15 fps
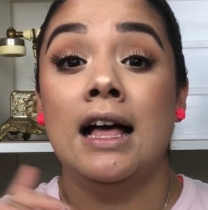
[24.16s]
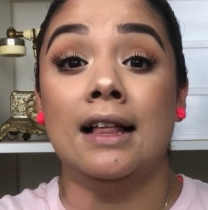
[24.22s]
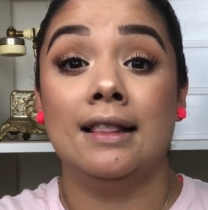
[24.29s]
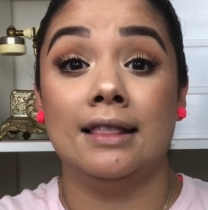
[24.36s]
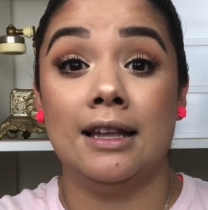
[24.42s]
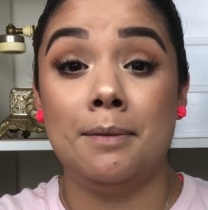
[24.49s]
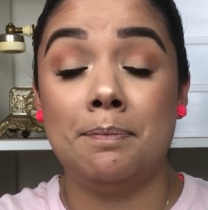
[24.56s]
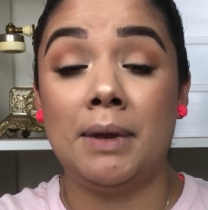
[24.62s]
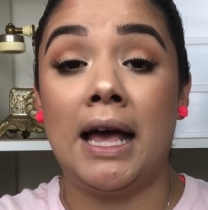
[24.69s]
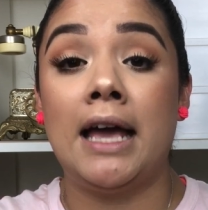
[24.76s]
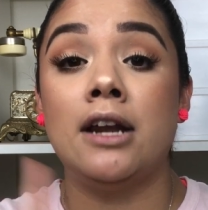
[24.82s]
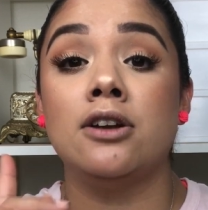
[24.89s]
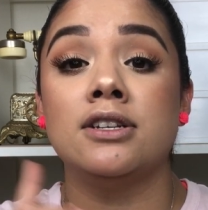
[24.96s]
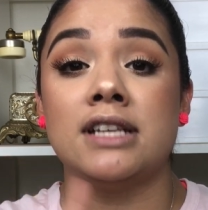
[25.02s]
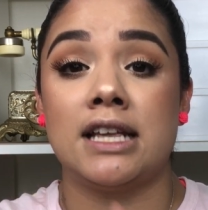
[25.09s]
lip
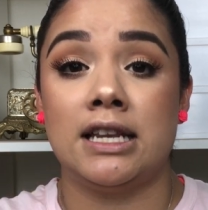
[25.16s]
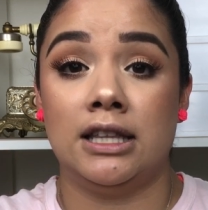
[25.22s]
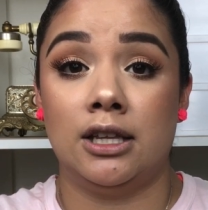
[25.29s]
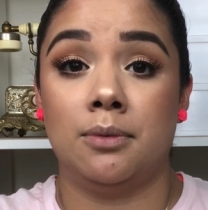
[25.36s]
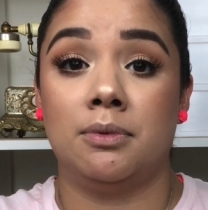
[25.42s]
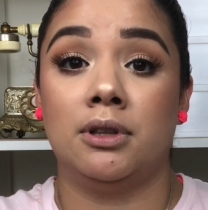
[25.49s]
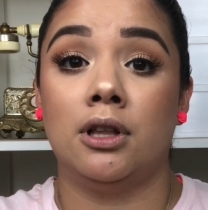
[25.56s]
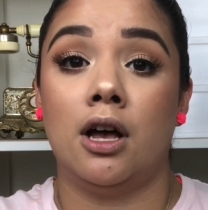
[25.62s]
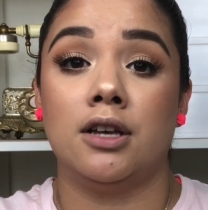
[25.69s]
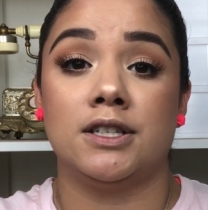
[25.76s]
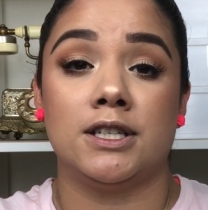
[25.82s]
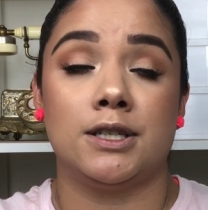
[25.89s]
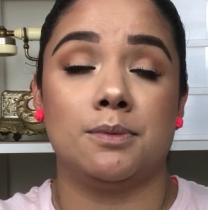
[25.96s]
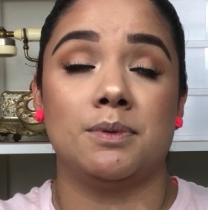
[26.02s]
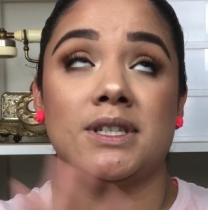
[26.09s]
liners and lip
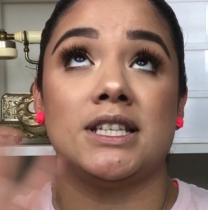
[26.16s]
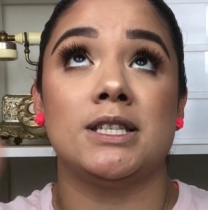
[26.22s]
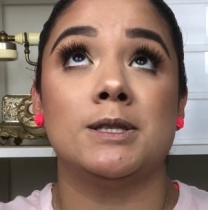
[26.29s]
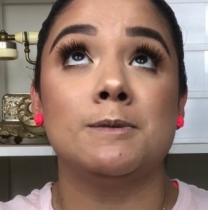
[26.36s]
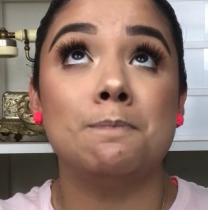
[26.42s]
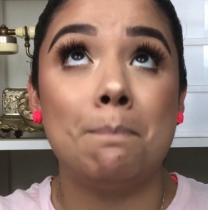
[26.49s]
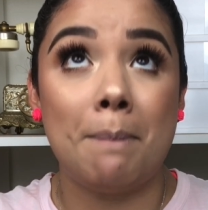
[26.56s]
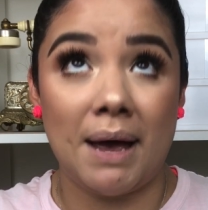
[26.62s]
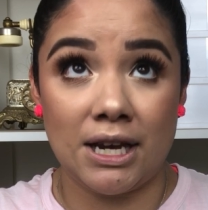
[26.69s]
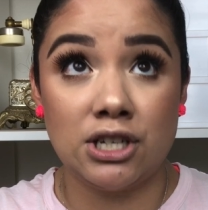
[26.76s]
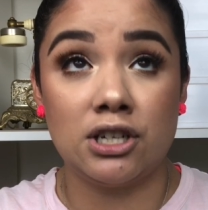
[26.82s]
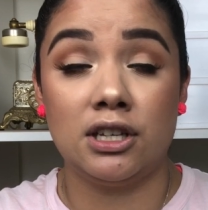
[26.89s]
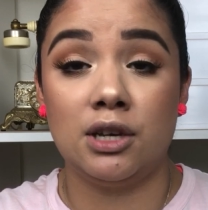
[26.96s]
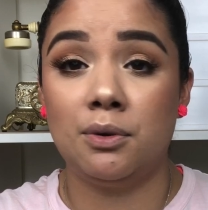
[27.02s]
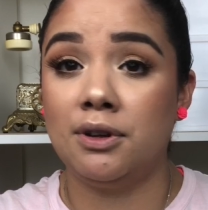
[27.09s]
glosses because
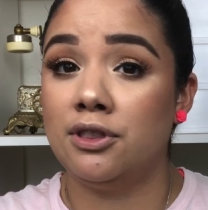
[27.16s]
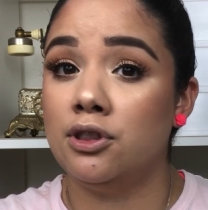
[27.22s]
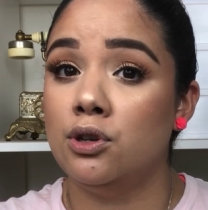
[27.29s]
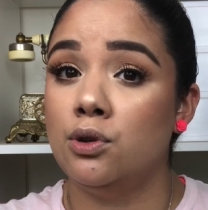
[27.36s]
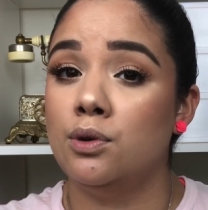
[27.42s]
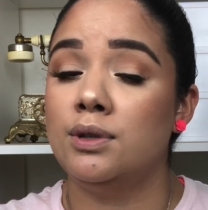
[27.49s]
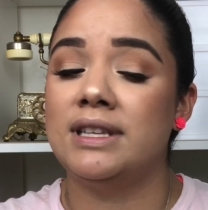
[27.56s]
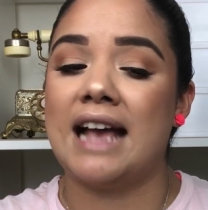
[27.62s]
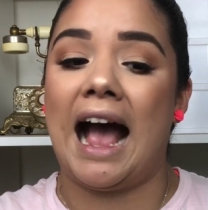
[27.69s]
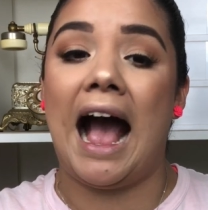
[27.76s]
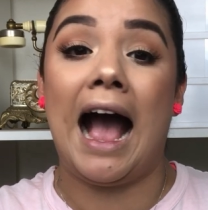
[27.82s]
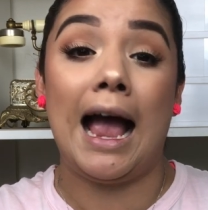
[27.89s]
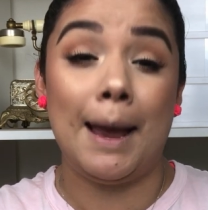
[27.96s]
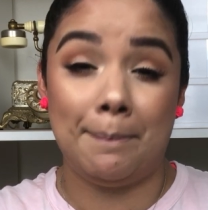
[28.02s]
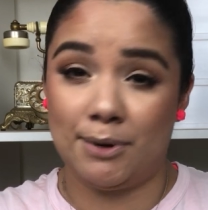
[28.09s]
especially with nudes,
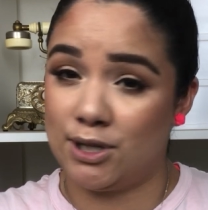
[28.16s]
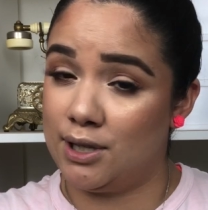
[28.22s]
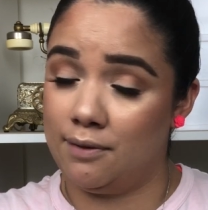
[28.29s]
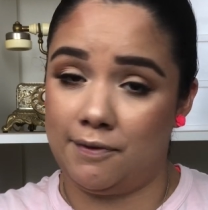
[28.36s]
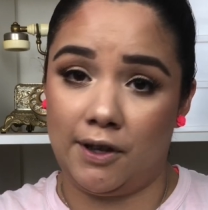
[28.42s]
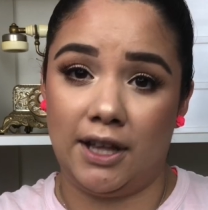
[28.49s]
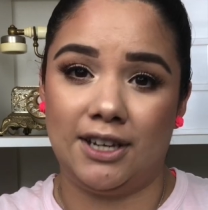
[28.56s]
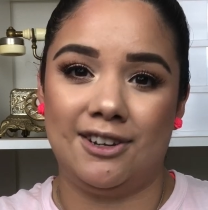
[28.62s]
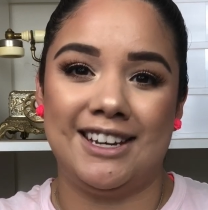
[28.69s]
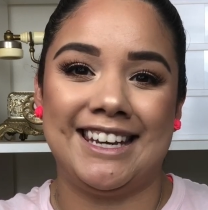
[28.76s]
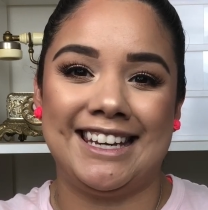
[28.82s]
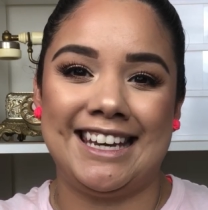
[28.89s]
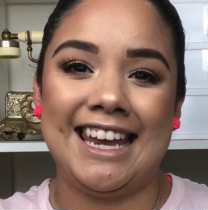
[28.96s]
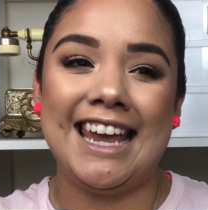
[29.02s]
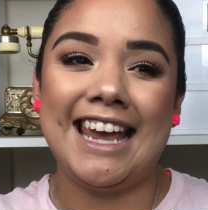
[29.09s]
I personally feel like you
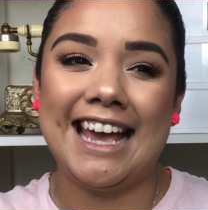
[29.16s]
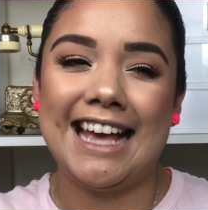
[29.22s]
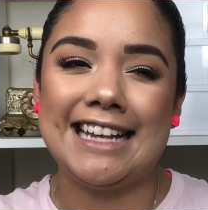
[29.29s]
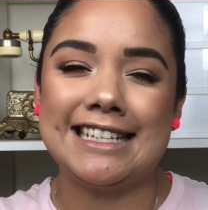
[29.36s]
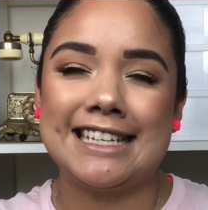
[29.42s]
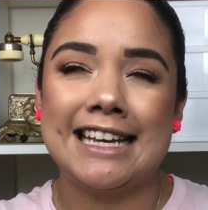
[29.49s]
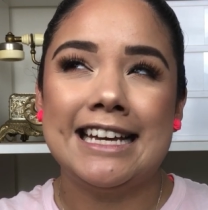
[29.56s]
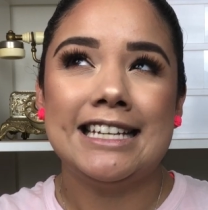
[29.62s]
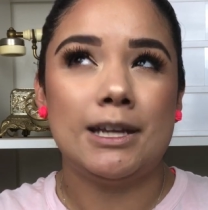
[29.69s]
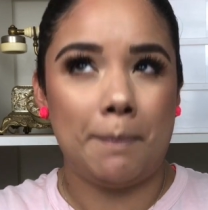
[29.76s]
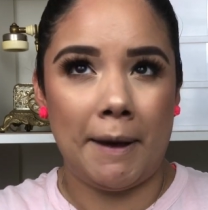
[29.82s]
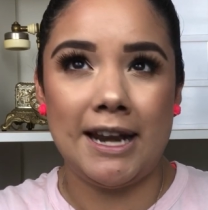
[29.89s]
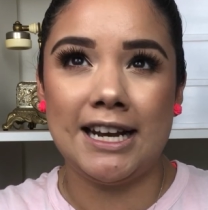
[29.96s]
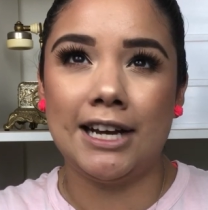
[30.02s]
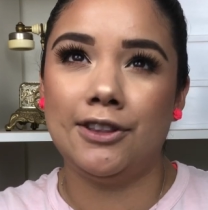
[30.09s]
can't,
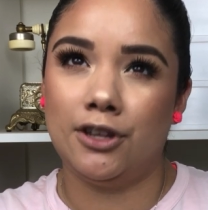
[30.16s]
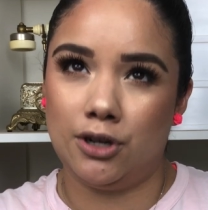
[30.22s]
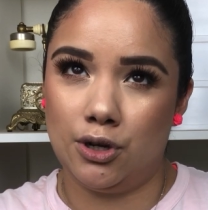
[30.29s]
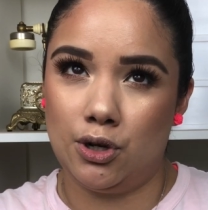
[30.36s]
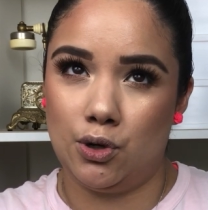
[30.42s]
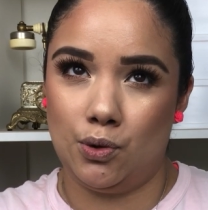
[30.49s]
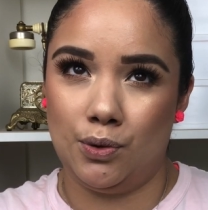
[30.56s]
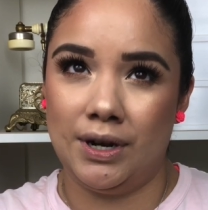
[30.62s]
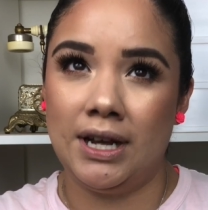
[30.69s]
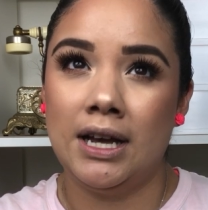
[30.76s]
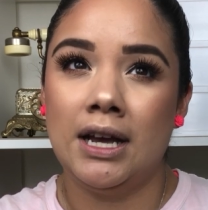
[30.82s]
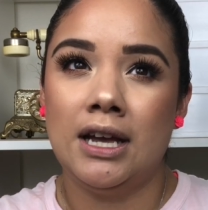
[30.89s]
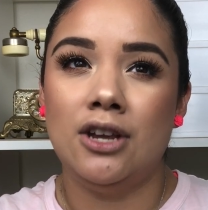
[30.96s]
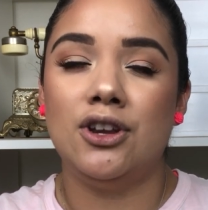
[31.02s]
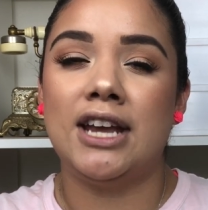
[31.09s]
depending on the nude,
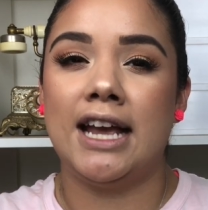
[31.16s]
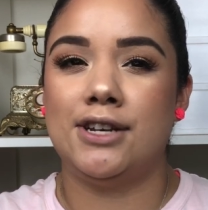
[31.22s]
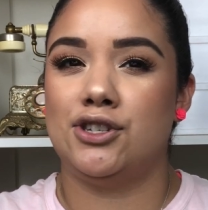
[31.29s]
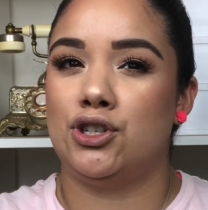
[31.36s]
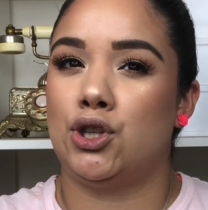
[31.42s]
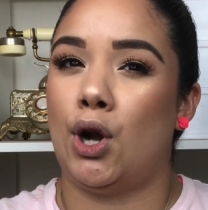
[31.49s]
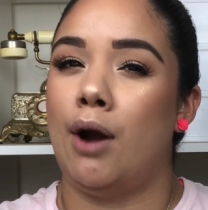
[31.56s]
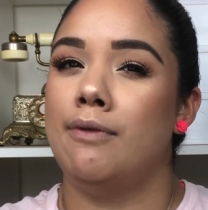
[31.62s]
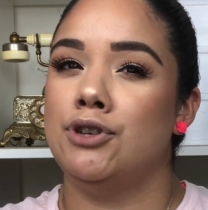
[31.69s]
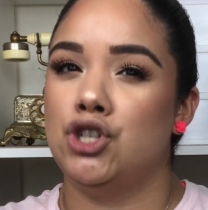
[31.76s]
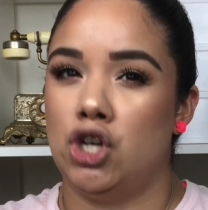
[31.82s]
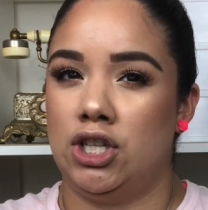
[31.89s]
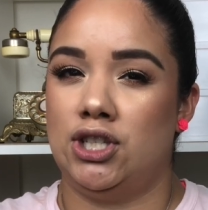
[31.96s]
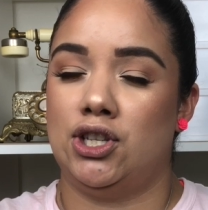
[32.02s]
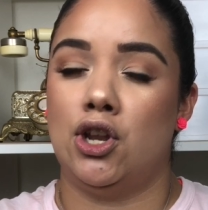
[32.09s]
you can't just throw on
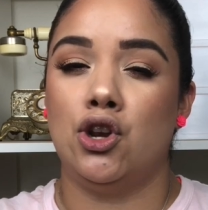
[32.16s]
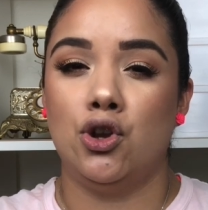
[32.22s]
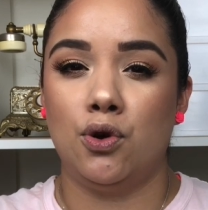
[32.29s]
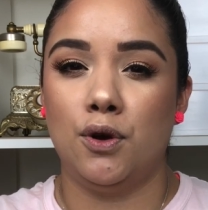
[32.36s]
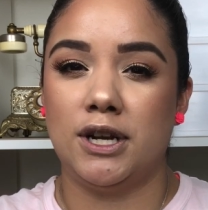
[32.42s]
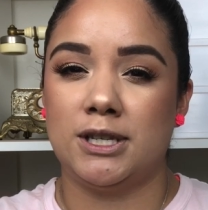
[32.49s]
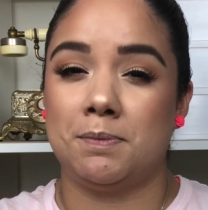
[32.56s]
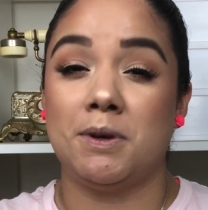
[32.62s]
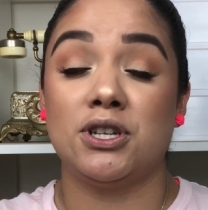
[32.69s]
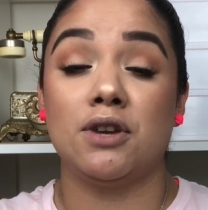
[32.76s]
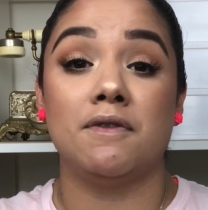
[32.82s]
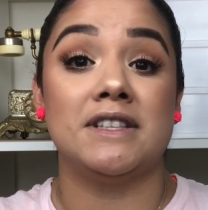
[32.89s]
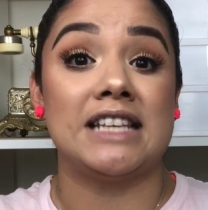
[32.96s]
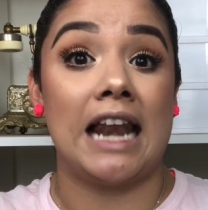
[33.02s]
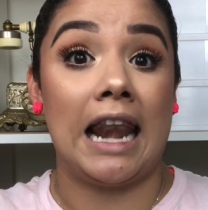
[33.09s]
just the nude, especially
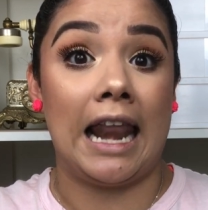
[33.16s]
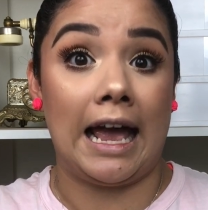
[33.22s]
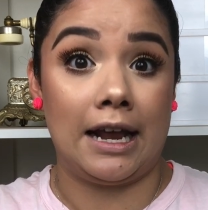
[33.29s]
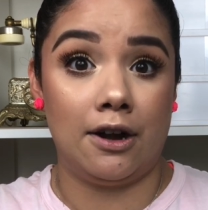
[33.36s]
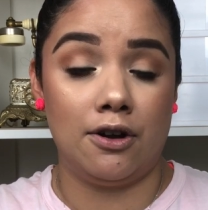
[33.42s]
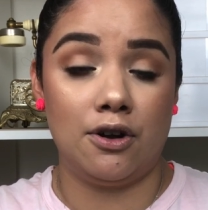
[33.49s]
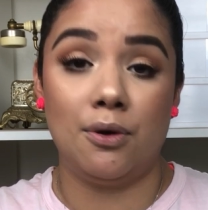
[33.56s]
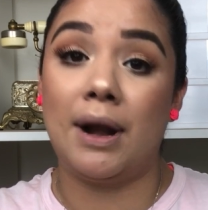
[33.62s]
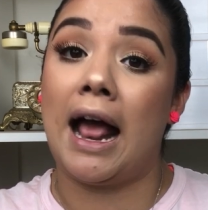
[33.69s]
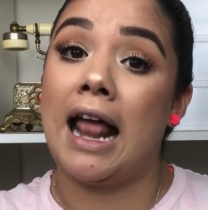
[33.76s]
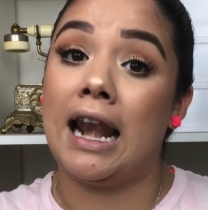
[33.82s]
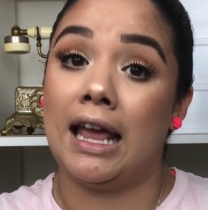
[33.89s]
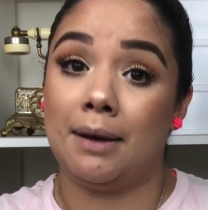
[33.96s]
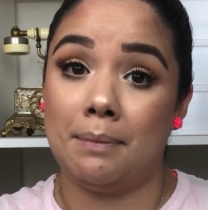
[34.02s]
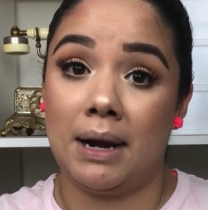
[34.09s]
if it's a lighter nude. I
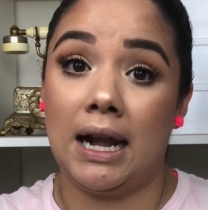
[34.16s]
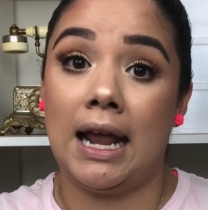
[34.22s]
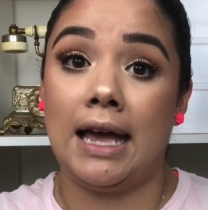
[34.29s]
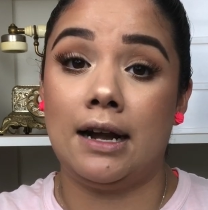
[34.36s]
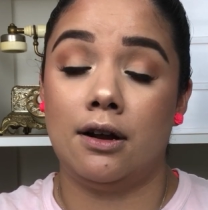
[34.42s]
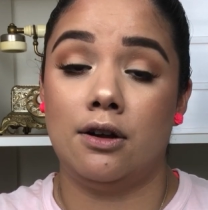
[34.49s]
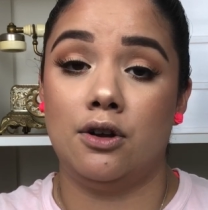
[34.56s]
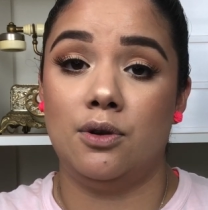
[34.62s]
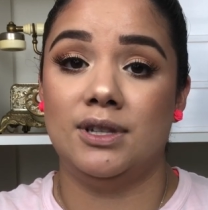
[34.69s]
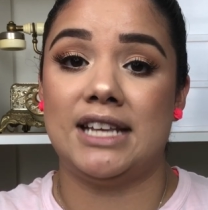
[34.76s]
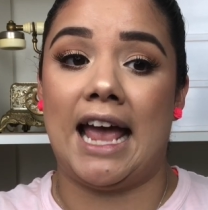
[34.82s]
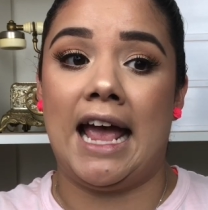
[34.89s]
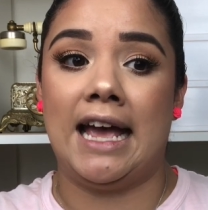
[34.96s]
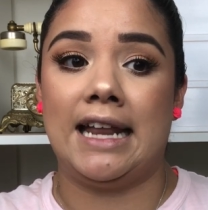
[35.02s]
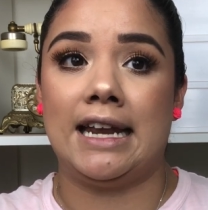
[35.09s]
like my lighter nudes,
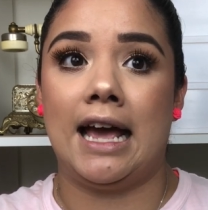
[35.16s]
and